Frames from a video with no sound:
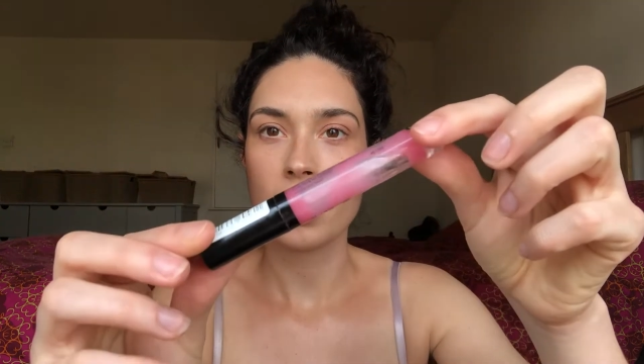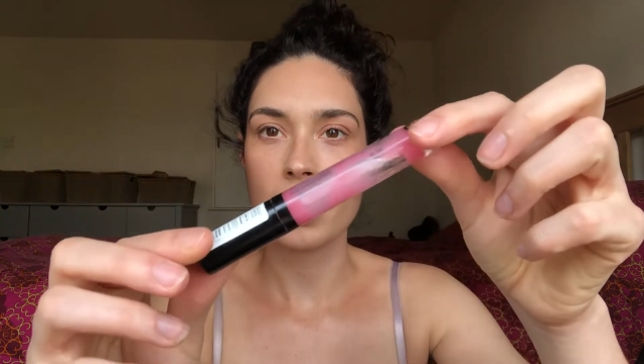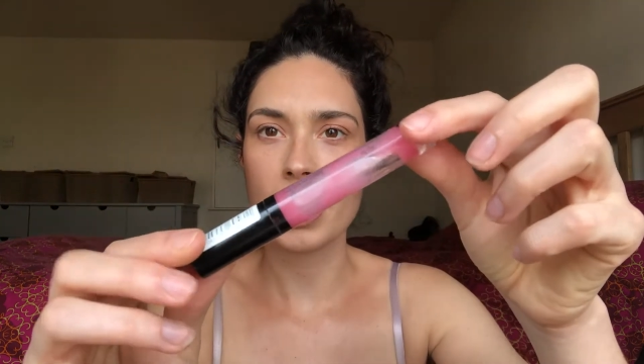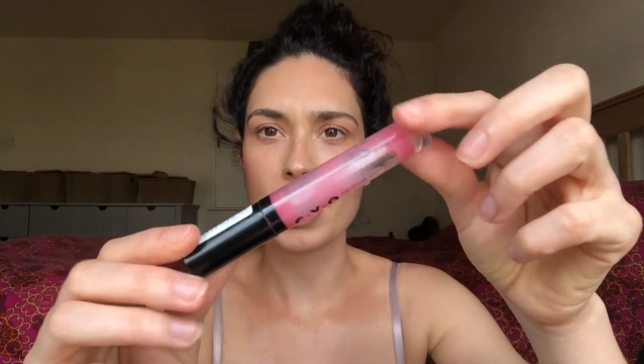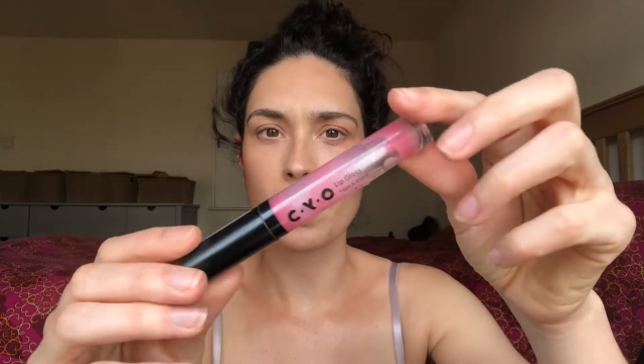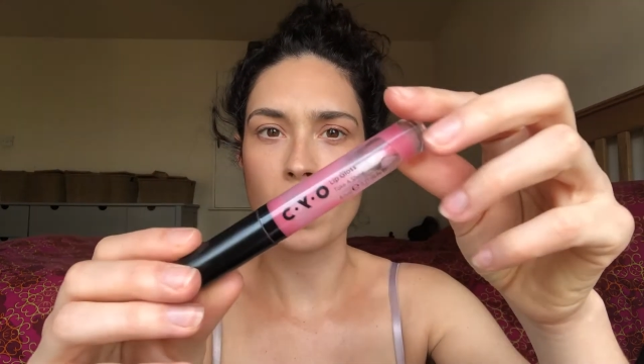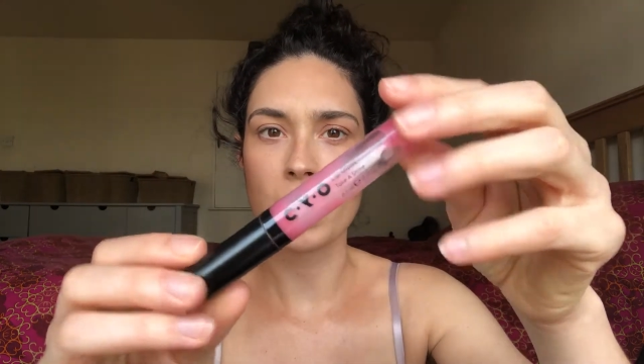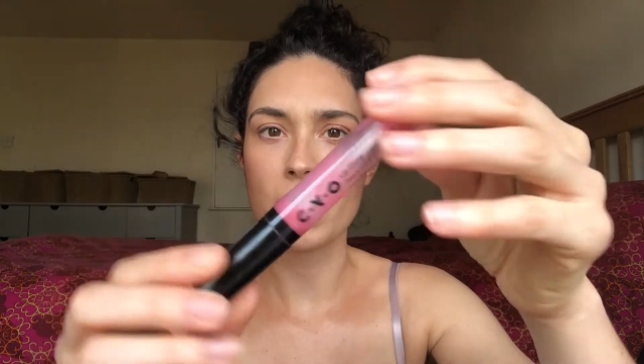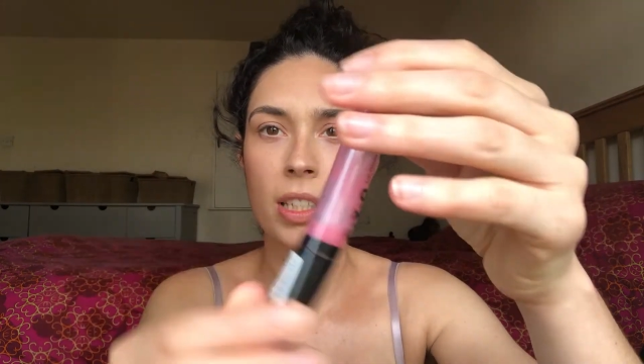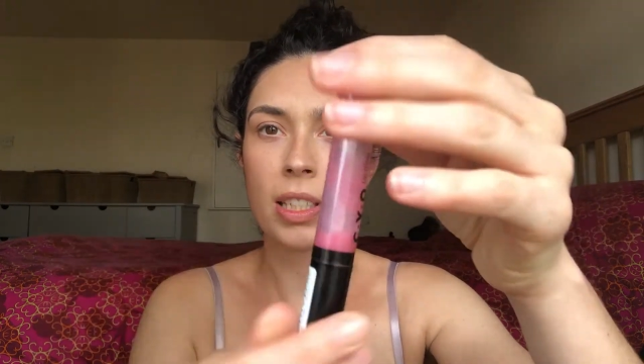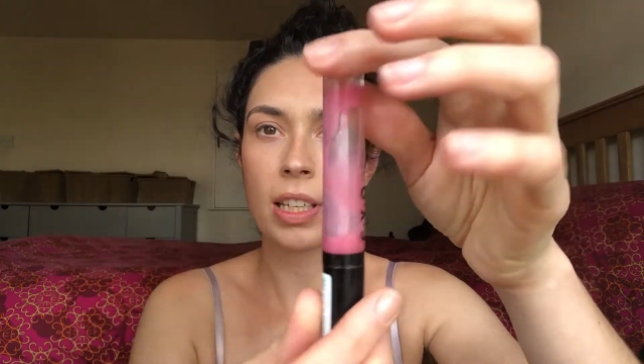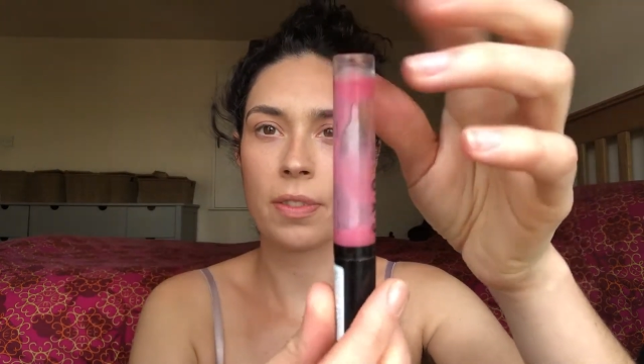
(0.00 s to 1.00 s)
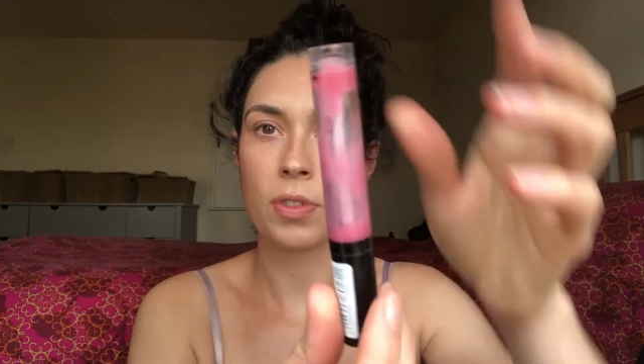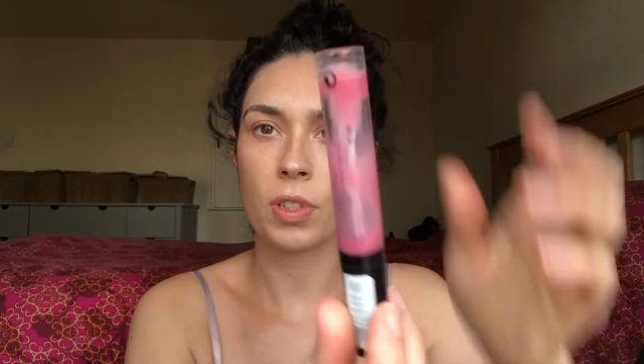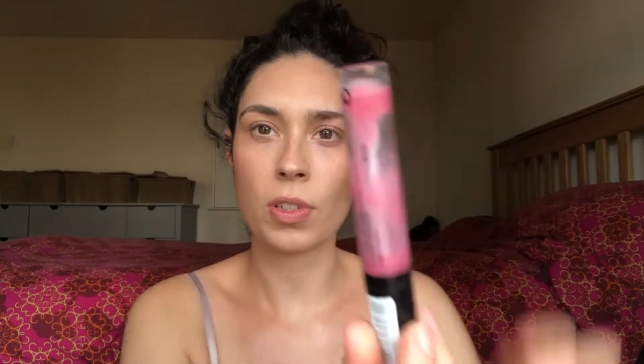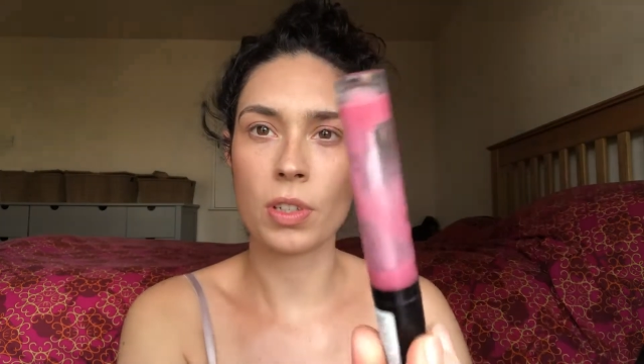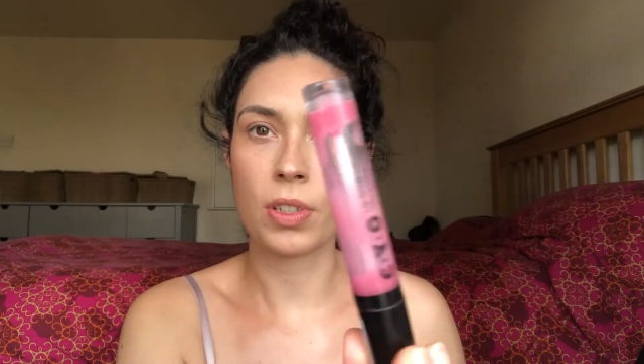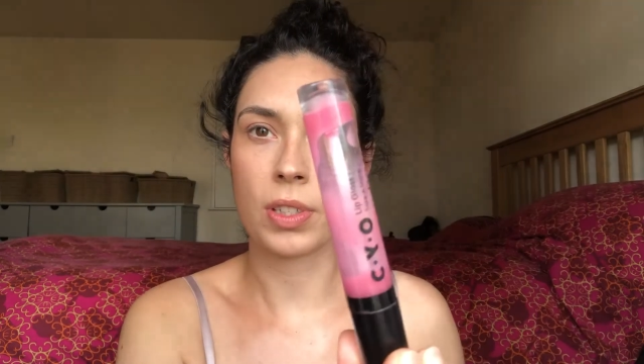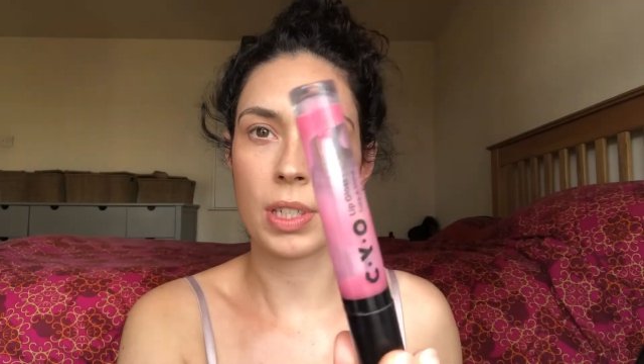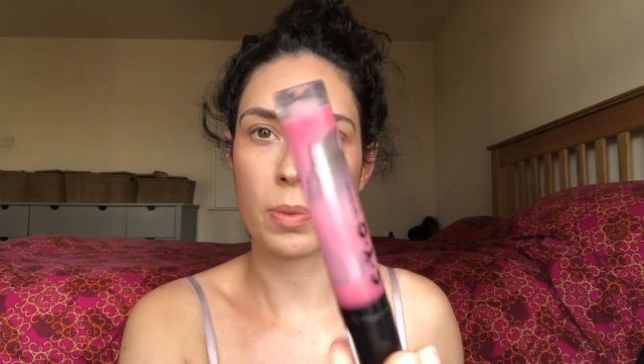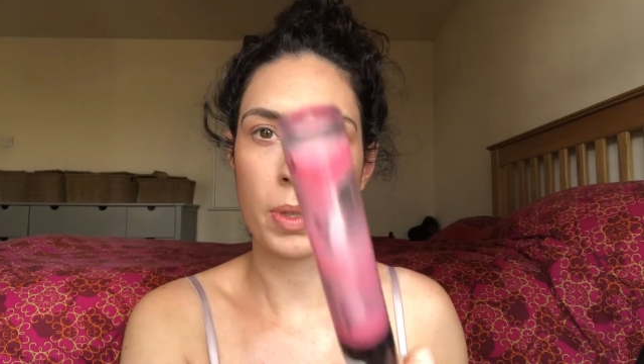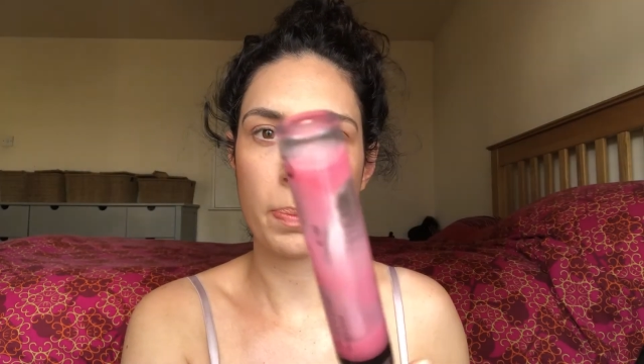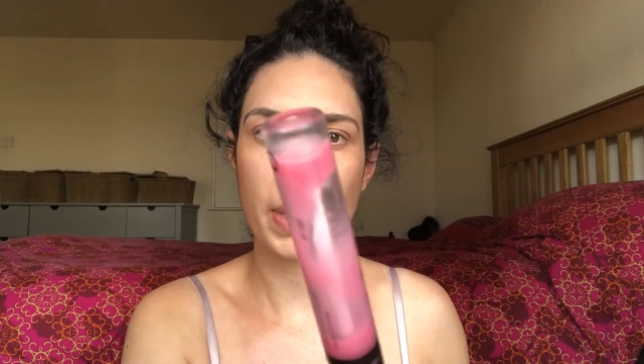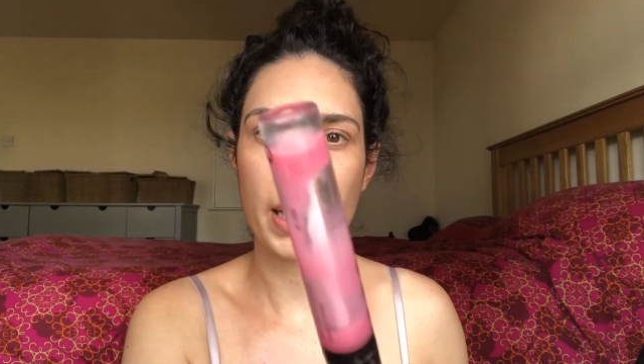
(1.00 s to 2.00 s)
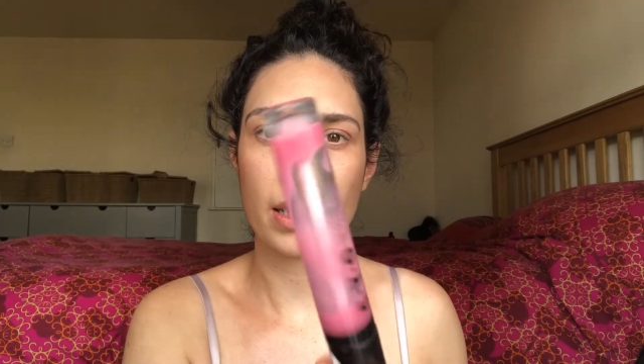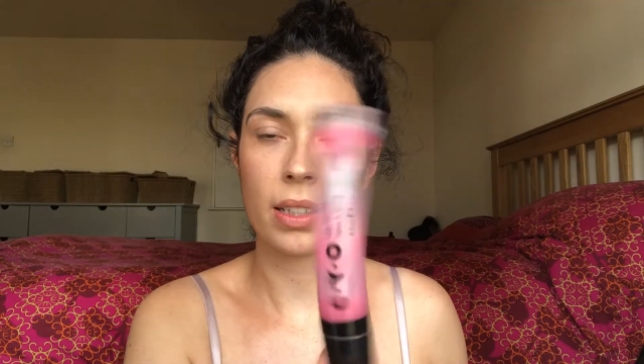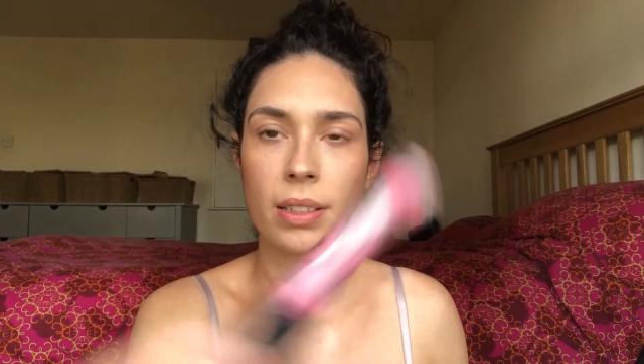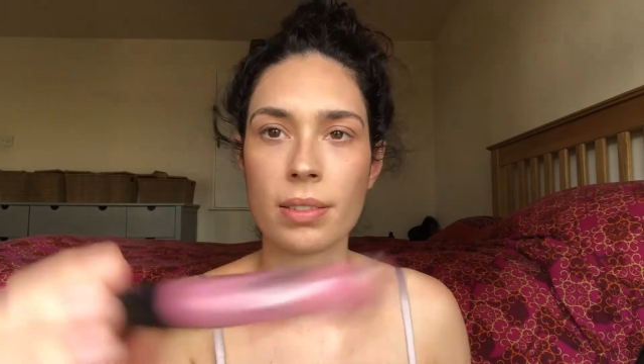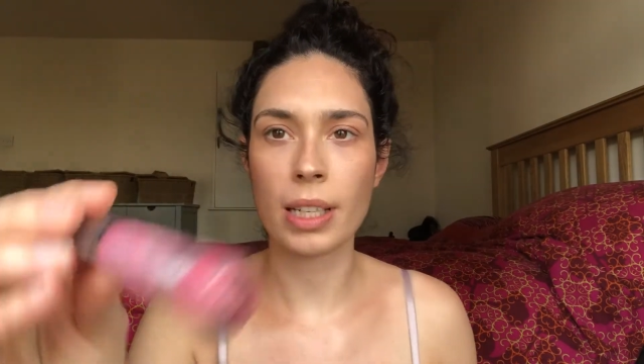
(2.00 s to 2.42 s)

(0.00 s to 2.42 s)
This one, you can see I've used it with pink